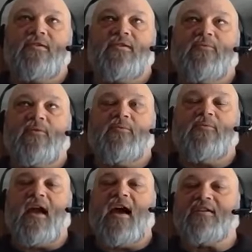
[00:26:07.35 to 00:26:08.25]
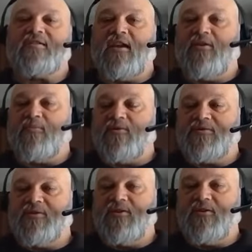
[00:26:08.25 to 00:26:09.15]
you know, what are we asking a
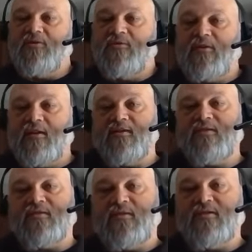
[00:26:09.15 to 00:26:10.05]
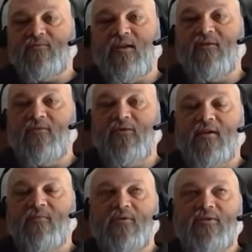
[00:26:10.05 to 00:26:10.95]
person to do that is is relatively newcomer?